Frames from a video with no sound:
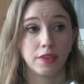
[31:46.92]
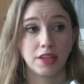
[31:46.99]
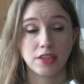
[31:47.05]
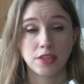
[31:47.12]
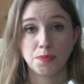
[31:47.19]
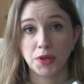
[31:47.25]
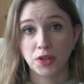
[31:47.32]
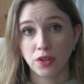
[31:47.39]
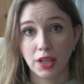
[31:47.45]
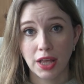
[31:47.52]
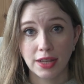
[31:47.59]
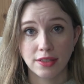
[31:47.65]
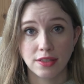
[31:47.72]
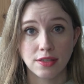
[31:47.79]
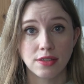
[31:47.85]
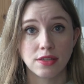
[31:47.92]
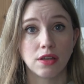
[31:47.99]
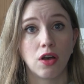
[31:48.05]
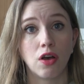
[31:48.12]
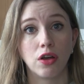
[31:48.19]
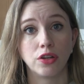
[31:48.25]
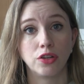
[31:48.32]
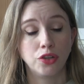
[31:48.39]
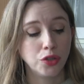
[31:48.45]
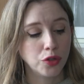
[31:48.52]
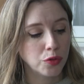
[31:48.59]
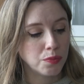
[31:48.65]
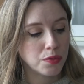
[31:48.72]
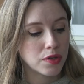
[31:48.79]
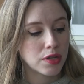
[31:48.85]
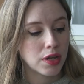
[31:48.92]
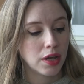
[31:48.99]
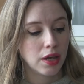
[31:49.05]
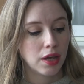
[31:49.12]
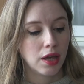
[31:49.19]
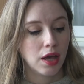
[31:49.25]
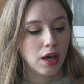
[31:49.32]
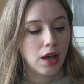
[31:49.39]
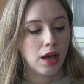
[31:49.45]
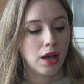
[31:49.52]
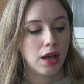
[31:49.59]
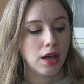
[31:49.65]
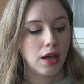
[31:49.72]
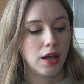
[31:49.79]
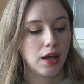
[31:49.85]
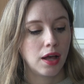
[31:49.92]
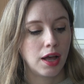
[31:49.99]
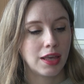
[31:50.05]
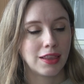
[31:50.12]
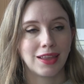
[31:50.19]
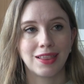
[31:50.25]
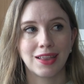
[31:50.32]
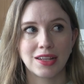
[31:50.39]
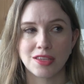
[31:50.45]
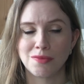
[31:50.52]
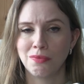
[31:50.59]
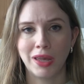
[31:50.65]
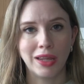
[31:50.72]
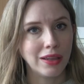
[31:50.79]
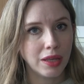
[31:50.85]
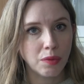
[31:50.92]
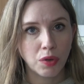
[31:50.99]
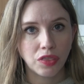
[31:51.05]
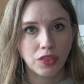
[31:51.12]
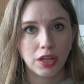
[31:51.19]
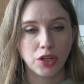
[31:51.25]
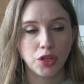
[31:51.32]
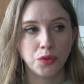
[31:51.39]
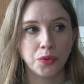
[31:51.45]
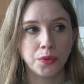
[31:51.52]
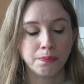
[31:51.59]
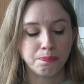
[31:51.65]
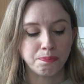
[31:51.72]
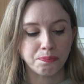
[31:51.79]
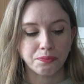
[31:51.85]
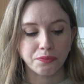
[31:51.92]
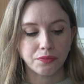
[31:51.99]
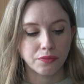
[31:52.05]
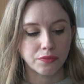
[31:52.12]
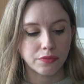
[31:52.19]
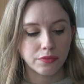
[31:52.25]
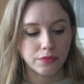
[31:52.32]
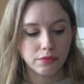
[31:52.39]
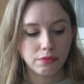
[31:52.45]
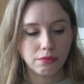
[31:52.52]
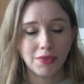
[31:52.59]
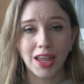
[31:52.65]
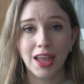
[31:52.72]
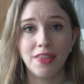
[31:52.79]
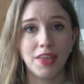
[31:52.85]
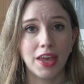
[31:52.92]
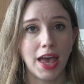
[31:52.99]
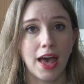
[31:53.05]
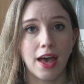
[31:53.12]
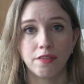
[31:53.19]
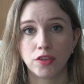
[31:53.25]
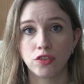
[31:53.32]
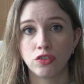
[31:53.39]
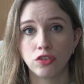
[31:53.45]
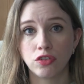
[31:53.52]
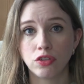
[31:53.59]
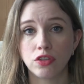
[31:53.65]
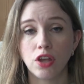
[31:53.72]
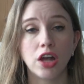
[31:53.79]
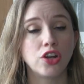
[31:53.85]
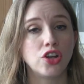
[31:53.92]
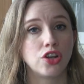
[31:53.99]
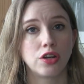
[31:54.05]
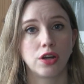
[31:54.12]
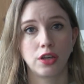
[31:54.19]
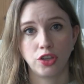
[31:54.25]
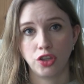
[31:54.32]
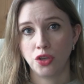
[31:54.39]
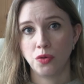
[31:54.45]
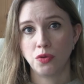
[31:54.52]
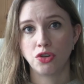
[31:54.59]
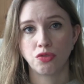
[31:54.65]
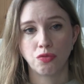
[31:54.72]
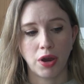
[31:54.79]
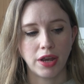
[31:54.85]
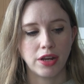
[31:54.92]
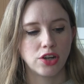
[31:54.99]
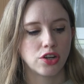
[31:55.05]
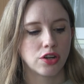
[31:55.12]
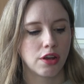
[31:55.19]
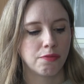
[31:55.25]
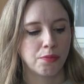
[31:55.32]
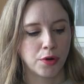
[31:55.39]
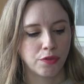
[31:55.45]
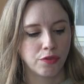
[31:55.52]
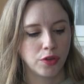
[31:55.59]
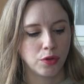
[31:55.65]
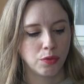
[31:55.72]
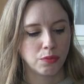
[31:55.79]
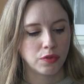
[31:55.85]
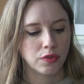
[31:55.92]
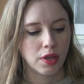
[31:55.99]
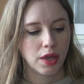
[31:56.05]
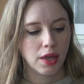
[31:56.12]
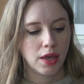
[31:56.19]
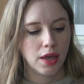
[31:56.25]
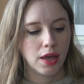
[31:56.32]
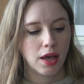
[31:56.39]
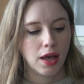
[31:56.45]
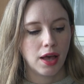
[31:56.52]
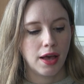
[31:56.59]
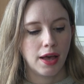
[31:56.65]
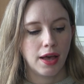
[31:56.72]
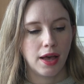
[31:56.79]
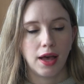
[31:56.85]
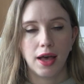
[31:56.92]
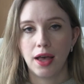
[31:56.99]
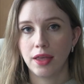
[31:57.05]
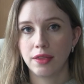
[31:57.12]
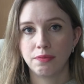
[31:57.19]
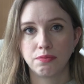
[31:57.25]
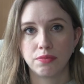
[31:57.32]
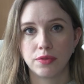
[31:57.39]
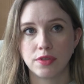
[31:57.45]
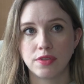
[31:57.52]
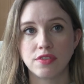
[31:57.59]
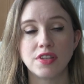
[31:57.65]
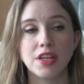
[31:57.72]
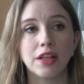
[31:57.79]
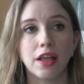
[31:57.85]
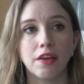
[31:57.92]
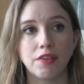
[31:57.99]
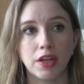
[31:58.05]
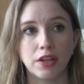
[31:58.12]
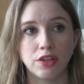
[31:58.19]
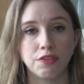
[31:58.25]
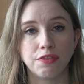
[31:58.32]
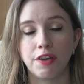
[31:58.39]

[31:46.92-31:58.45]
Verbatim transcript: specialize on dupes. I think that's mainly what they do, and they have such a huge range of perfumes. I still have yet